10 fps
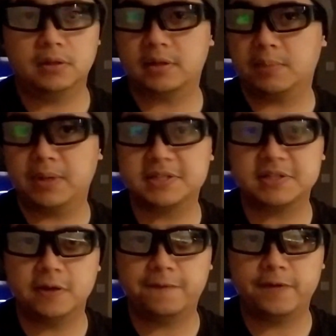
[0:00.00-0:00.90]
looking at my
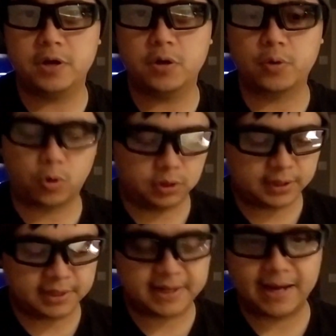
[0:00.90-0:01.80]
cell phone or
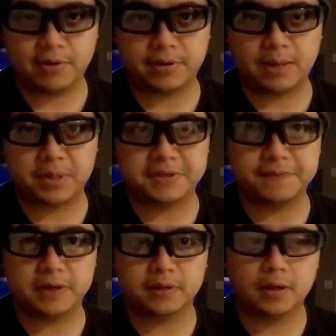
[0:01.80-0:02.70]
looking down at my
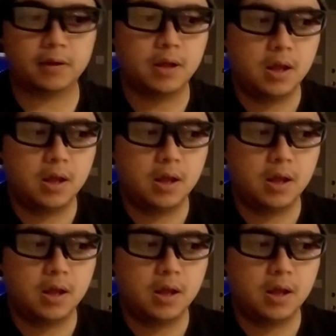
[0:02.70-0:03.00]
DeVega,